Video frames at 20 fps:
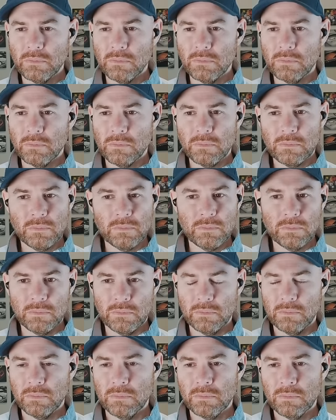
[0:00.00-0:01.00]

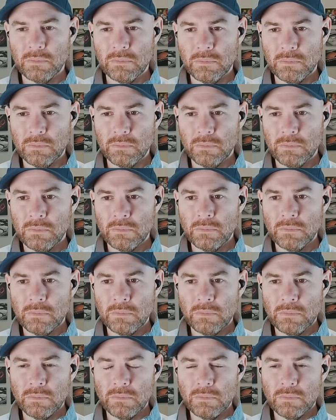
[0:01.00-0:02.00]

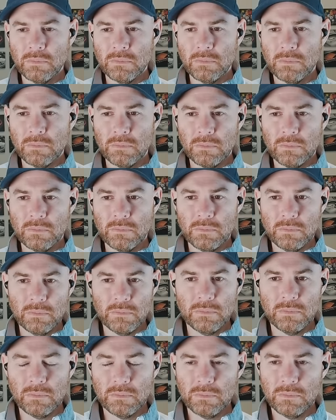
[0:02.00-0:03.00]

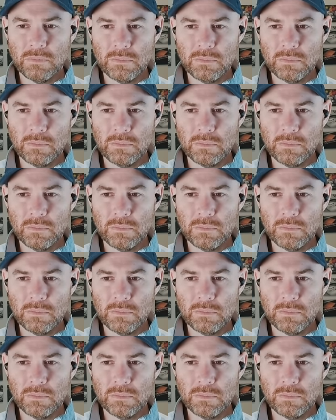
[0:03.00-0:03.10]
(not speaking)